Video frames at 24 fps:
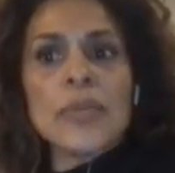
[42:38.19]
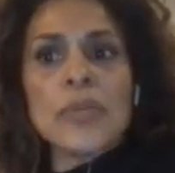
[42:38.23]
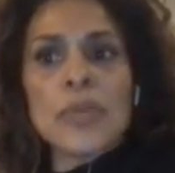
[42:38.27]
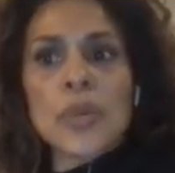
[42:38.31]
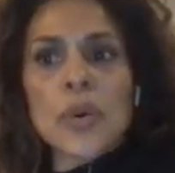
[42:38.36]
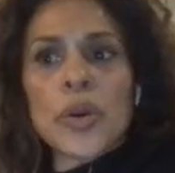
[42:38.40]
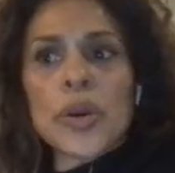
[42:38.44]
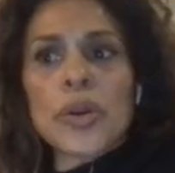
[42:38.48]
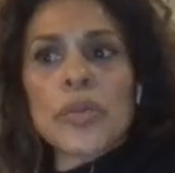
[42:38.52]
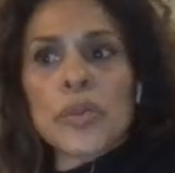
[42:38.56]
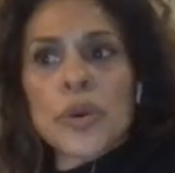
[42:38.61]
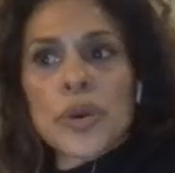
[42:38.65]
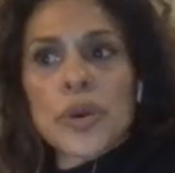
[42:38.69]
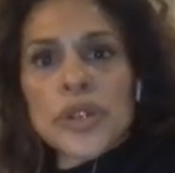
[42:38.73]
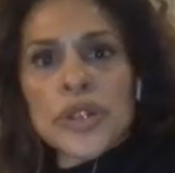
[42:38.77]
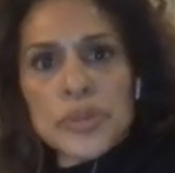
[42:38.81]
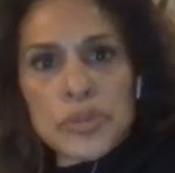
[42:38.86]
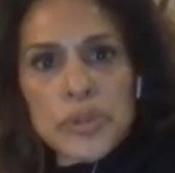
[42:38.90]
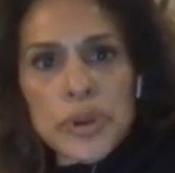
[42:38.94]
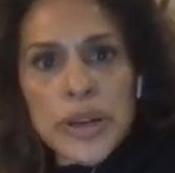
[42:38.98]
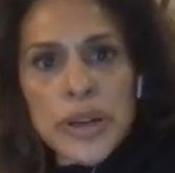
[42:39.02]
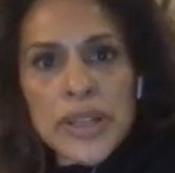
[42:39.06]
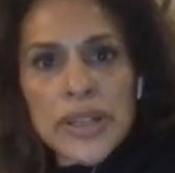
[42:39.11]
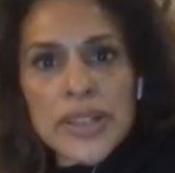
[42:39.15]
more and more
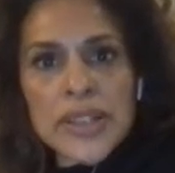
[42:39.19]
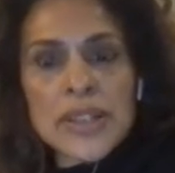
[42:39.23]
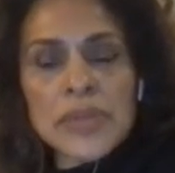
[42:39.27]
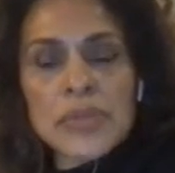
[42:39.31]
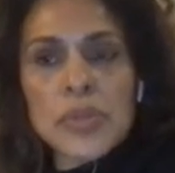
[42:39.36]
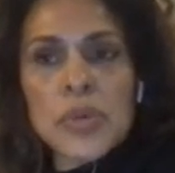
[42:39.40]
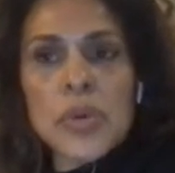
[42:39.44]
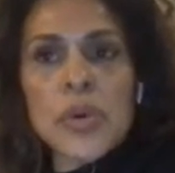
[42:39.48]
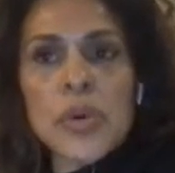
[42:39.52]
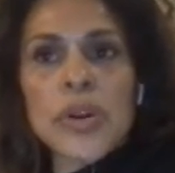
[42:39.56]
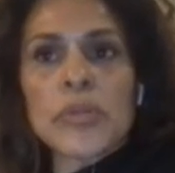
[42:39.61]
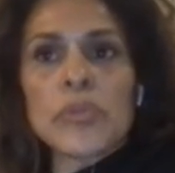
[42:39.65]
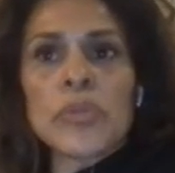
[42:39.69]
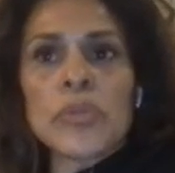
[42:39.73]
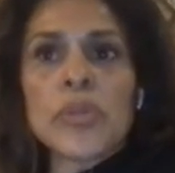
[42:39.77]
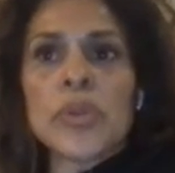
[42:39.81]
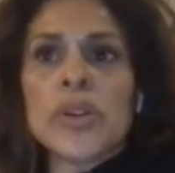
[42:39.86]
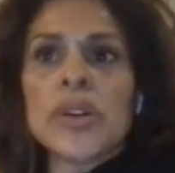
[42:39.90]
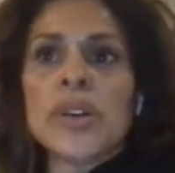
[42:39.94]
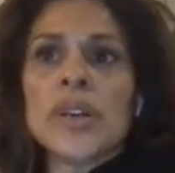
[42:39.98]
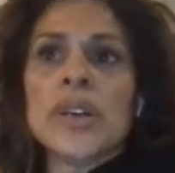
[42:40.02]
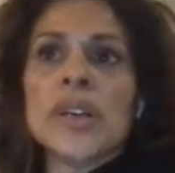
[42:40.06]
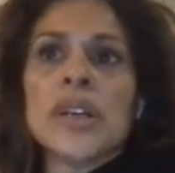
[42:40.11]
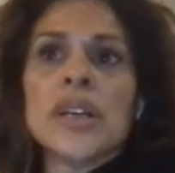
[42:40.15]
depressed, more and
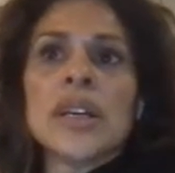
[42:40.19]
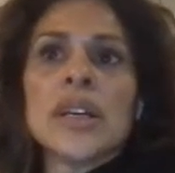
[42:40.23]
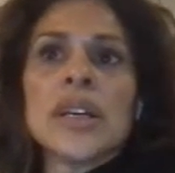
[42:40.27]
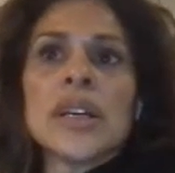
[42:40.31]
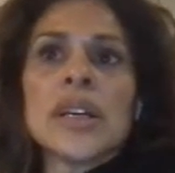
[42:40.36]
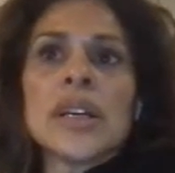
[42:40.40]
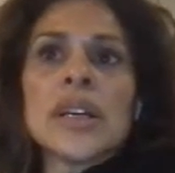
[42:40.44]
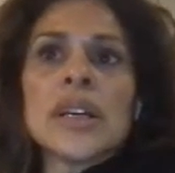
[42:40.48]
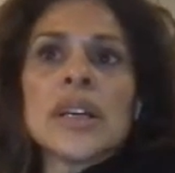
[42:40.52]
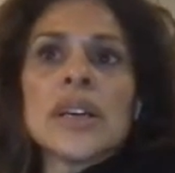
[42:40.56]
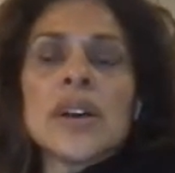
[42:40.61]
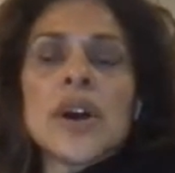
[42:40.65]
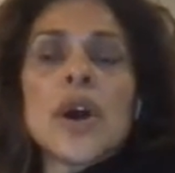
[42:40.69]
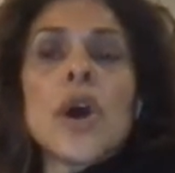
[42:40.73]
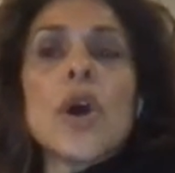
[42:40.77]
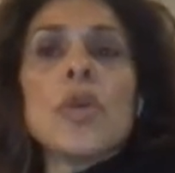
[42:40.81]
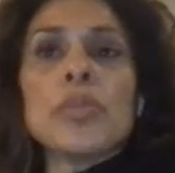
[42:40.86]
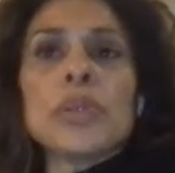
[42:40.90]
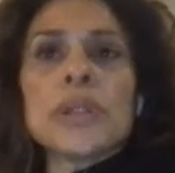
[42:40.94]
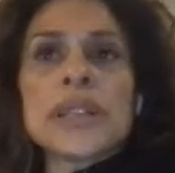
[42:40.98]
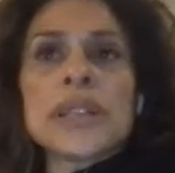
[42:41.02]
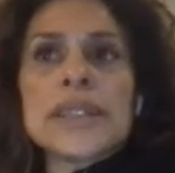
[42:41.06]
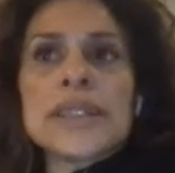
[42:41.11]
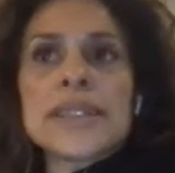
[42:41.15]
more
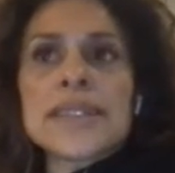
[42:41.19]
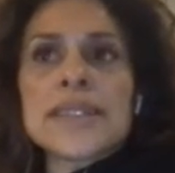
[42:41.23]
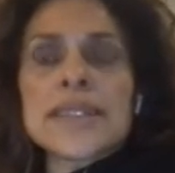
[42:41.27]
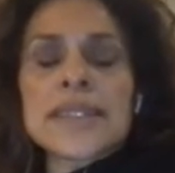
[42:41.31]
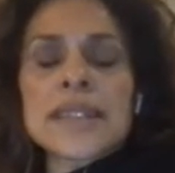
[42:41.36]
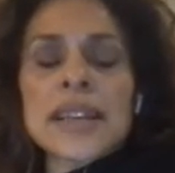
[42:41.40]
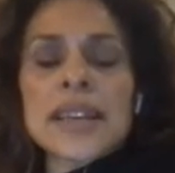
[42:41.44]
hopeless.